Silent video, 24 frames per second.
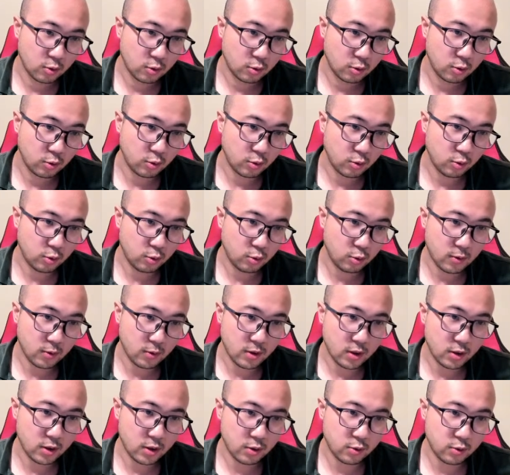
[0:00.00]
Two
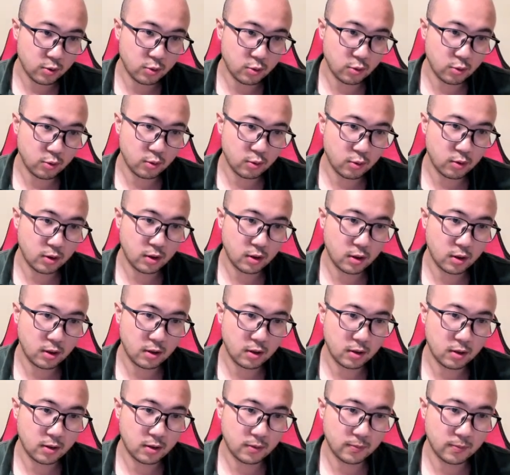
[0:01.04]
ways to learn.
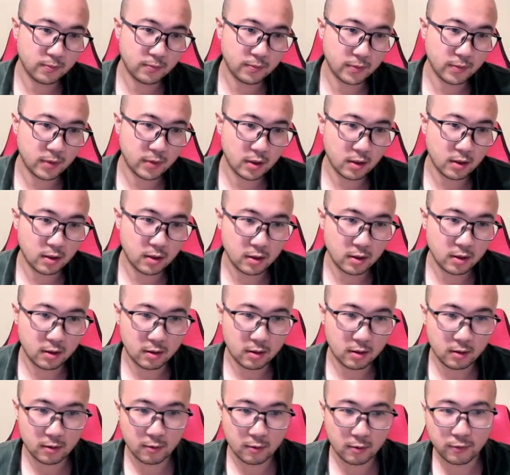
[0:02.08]

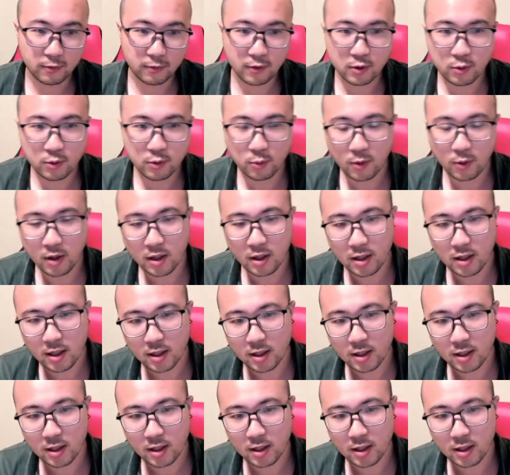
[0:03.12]
First one